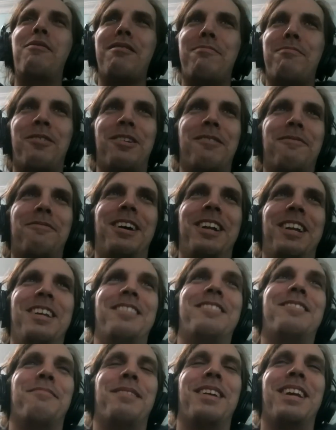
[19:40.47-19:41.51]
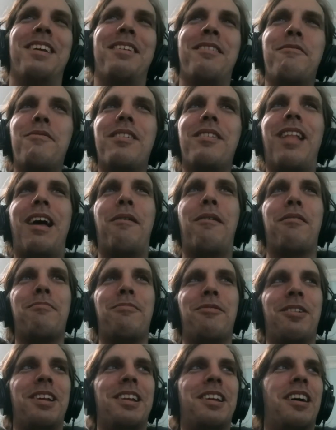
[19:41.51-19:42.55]
was pretty funny to me. That was
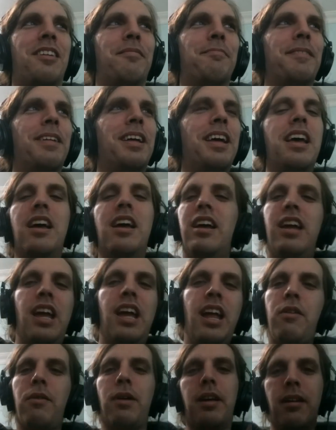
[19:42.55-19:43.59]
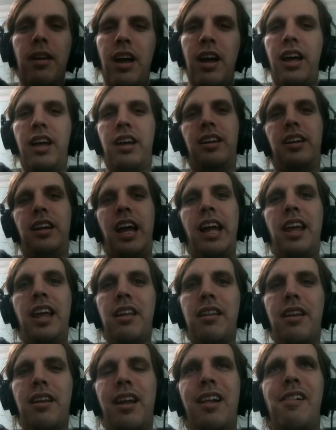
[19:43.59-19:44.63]
pretty dumb. Anyway, I
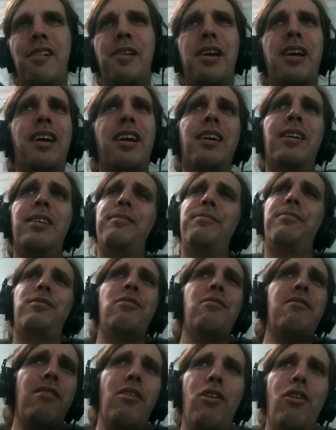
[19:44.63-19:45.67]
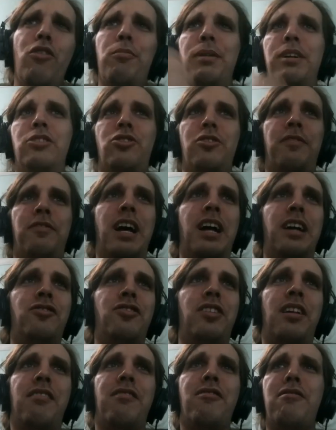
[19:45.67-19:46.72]
get there's a whole bunch of
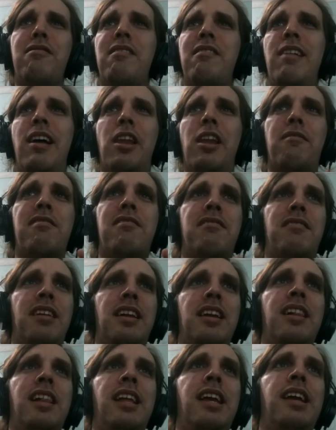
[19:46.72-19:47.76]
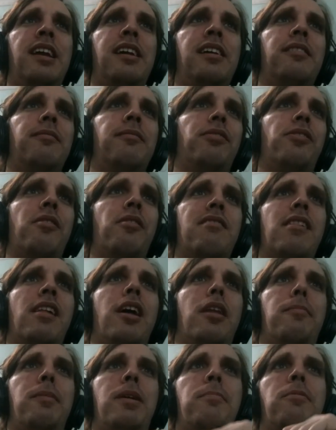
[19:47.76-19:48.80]
hijinks. There's a lot of stealing. There's a
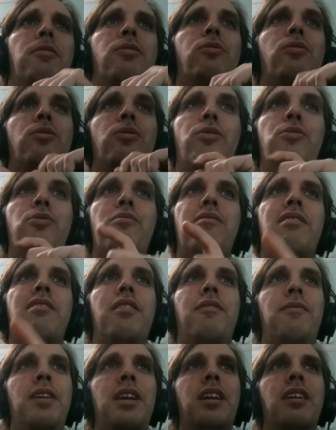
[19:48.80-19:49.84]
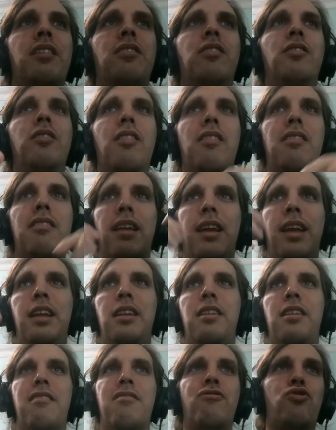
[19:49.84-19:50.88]
lot of people who lose their vehicles. They
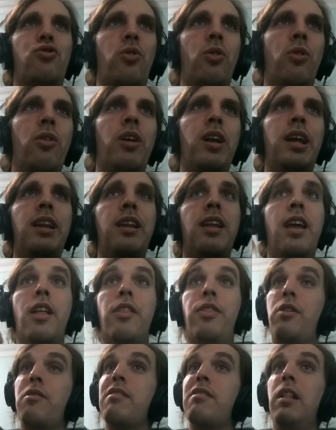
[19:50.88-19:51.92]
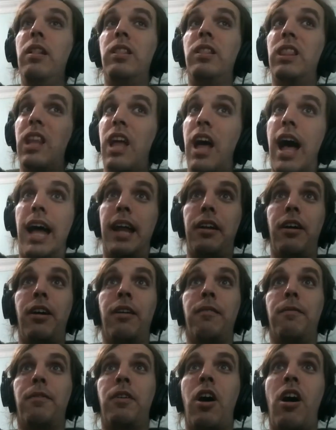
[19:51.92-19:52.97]
get destroyed. There's a lot
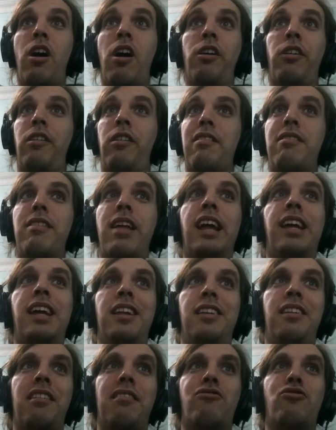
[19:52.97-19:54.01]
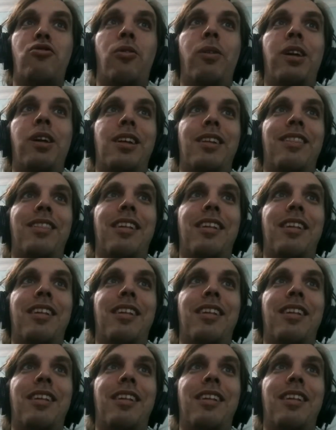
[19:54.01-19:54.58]
of cars that get destroyed in